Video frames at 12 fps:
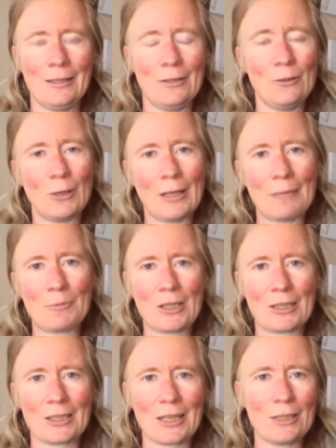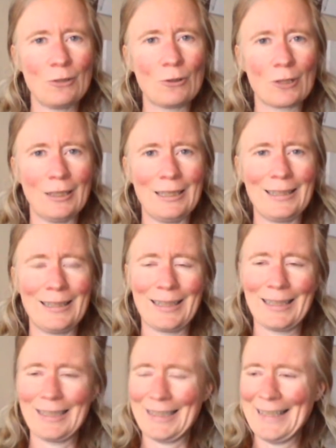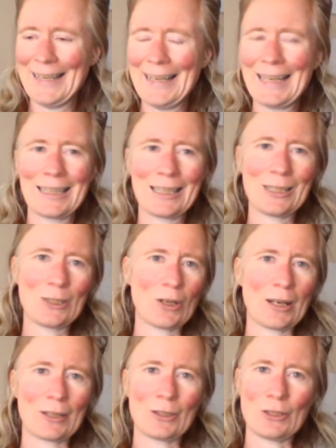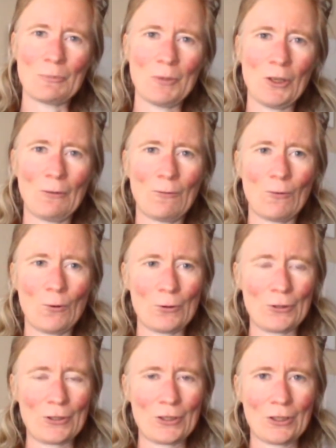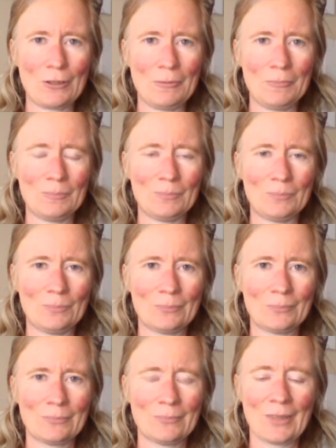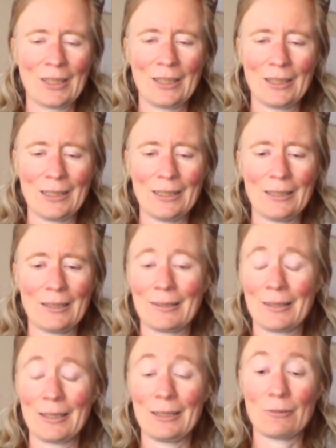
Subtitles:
neuroleptics are usually the drug that's being forced. The